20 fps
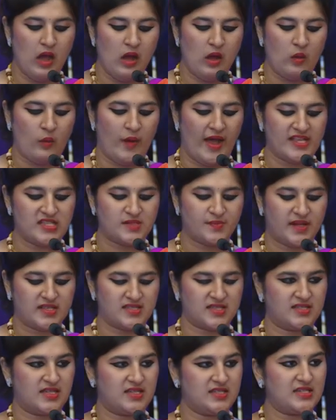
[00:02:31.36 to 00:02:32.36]
Vice
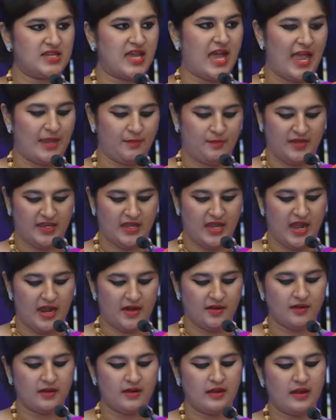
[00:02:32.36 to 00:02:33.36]
President, IPR,
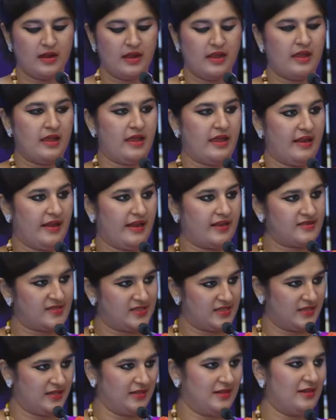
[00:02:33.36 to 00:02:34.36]

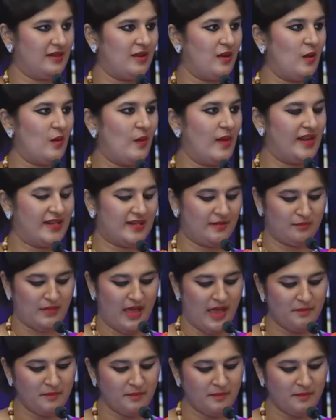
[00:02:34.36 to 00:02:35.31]
Ericsson. Welcome, ma'am.